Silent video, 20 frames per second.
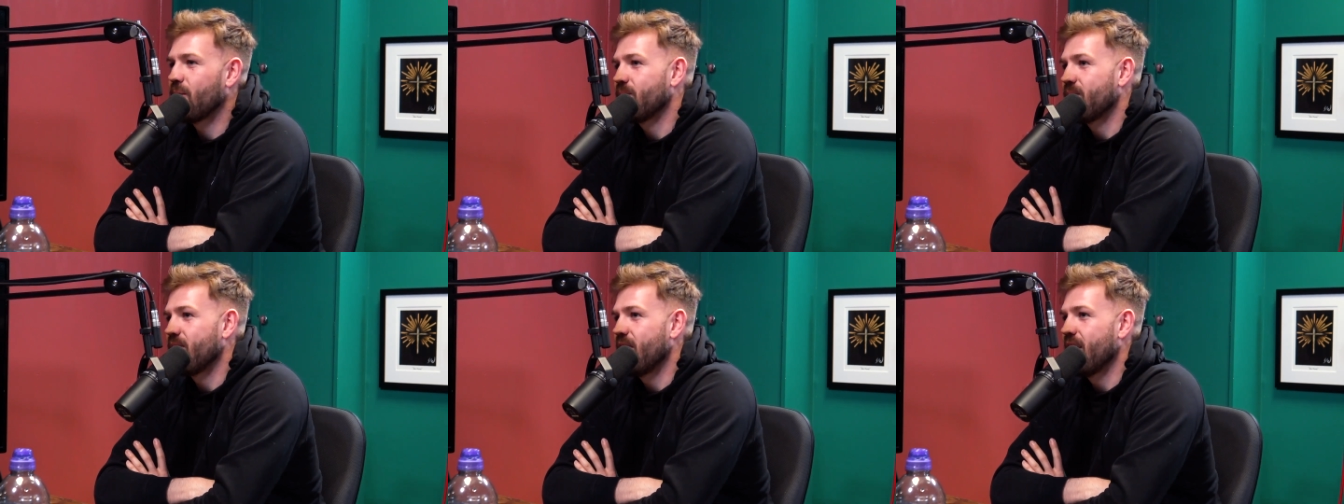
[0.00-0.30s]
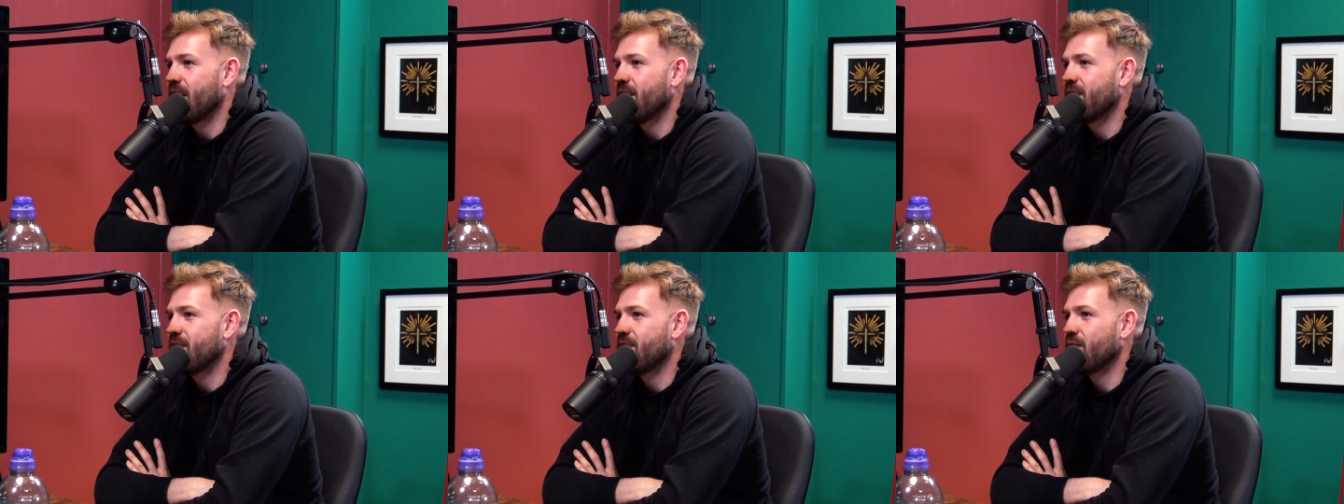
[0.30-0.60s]
Yeah.
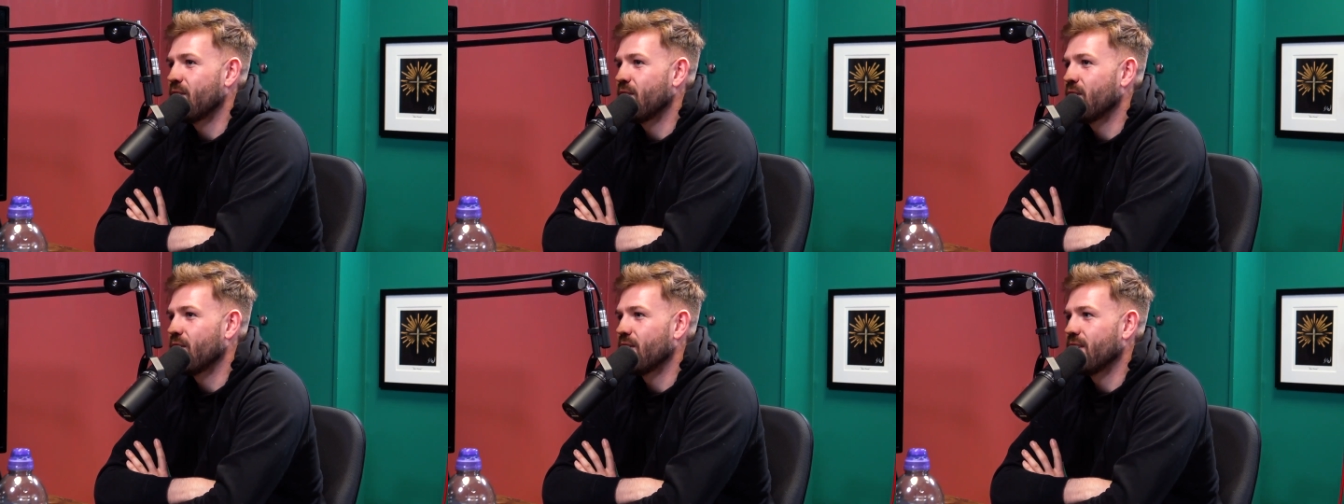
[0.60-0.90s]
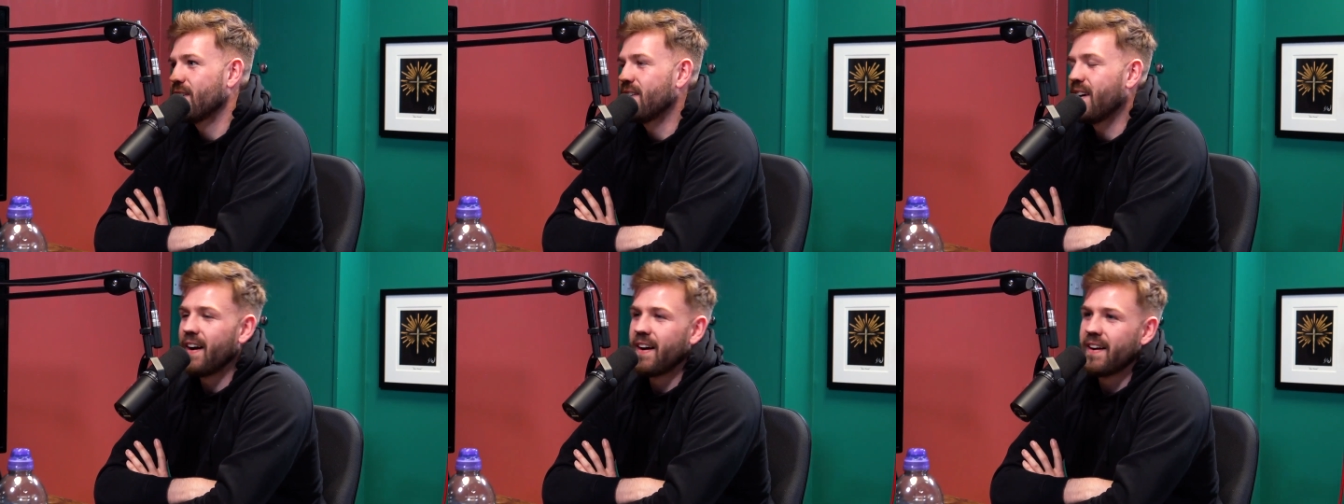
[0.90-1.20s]
Then
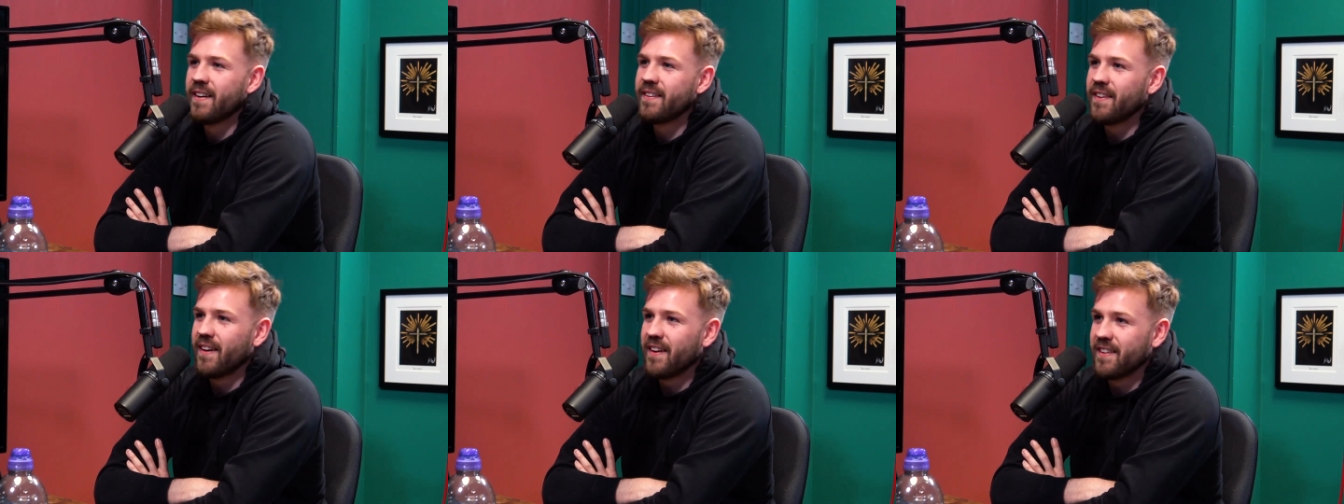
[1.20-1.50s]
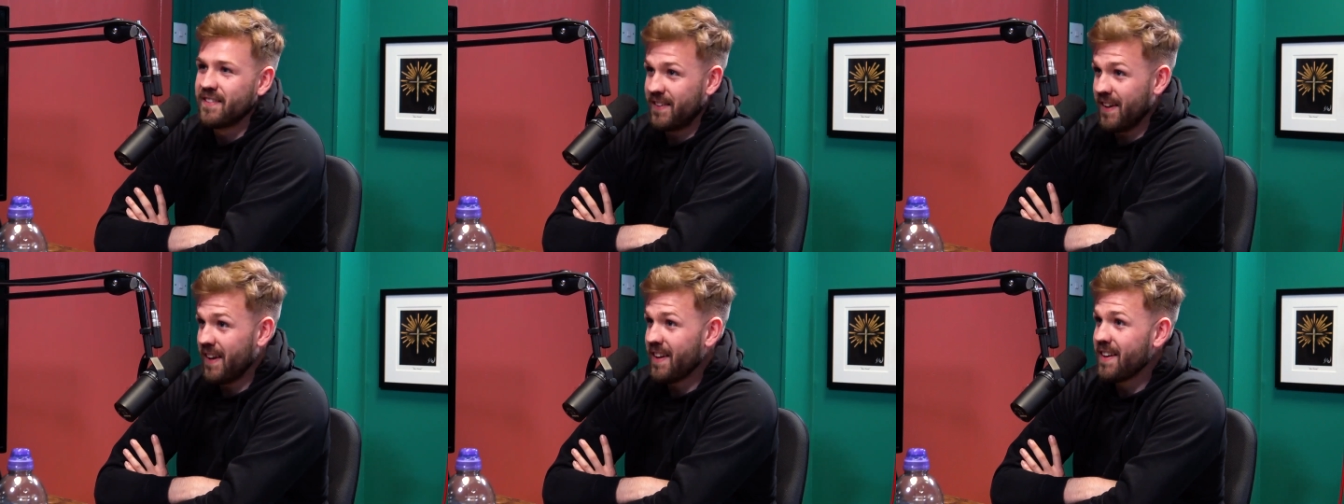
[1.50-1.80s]
you're a, a
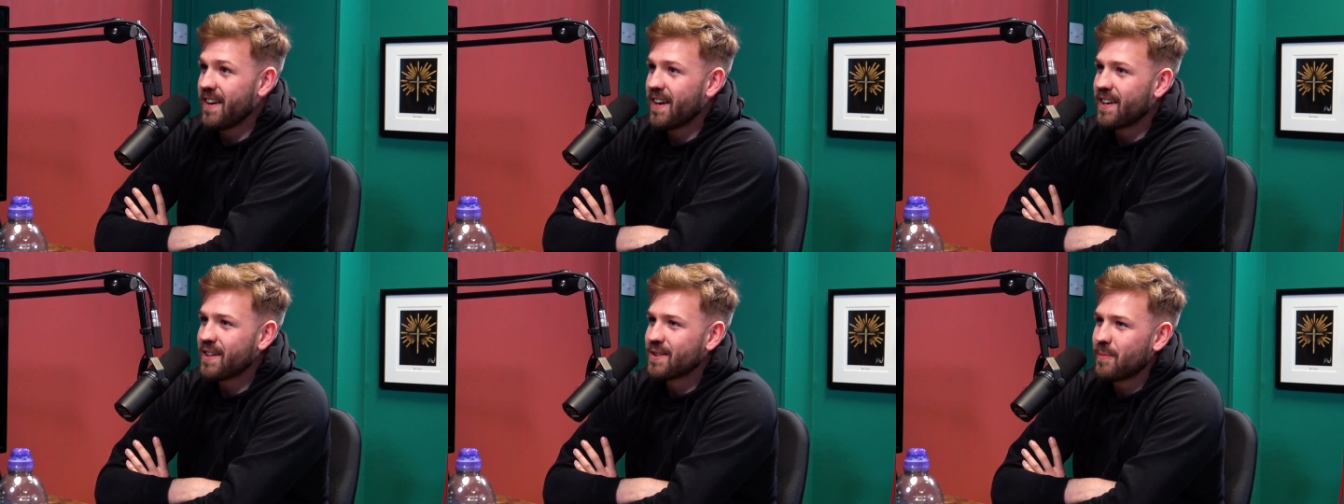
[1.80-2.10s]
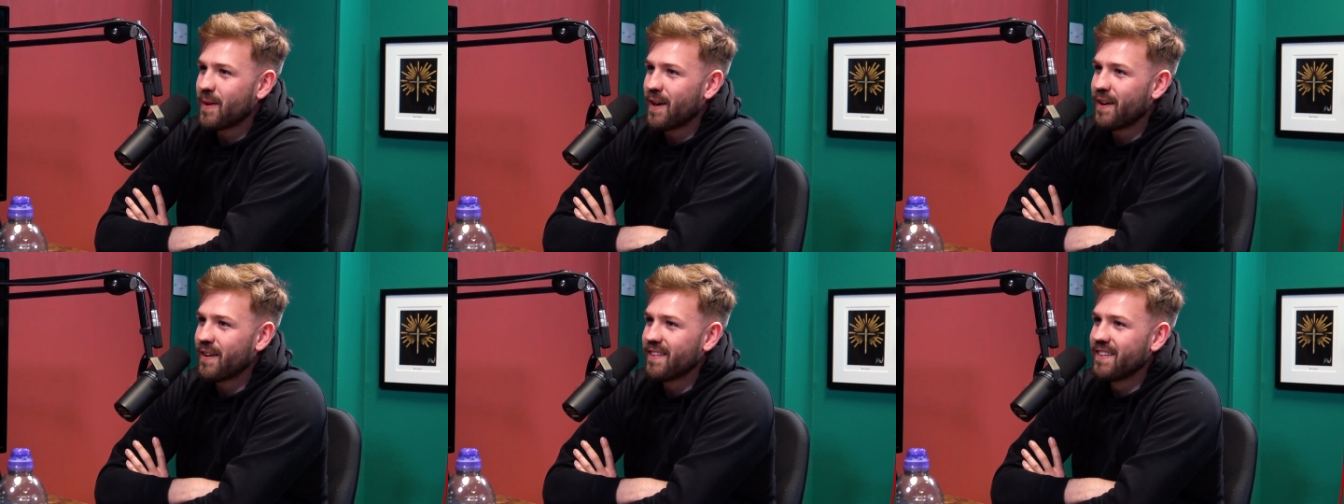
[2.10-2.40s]
dating
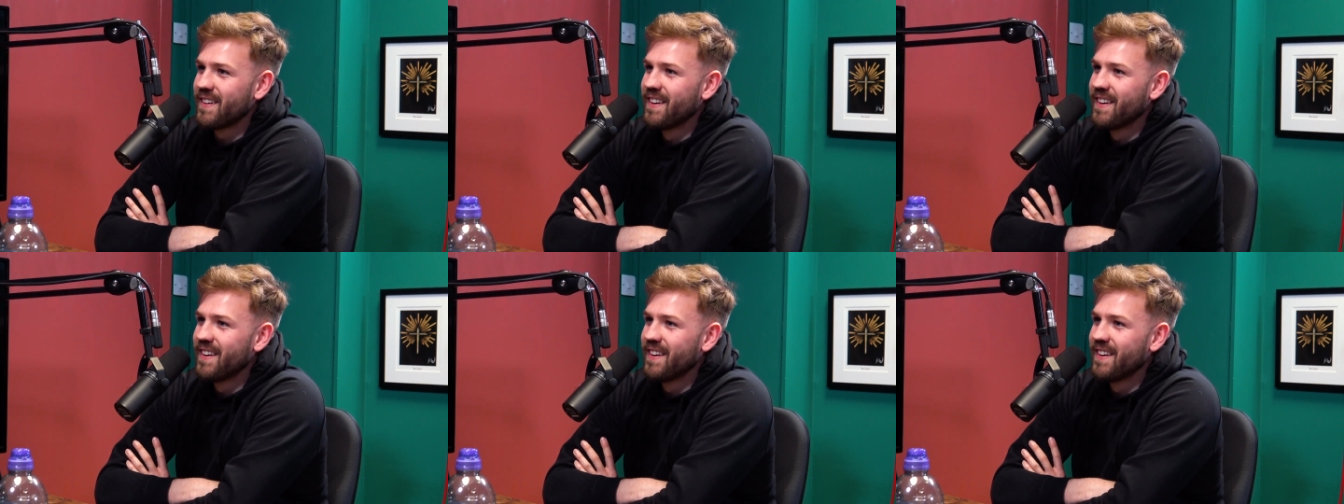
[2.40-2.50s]
expert.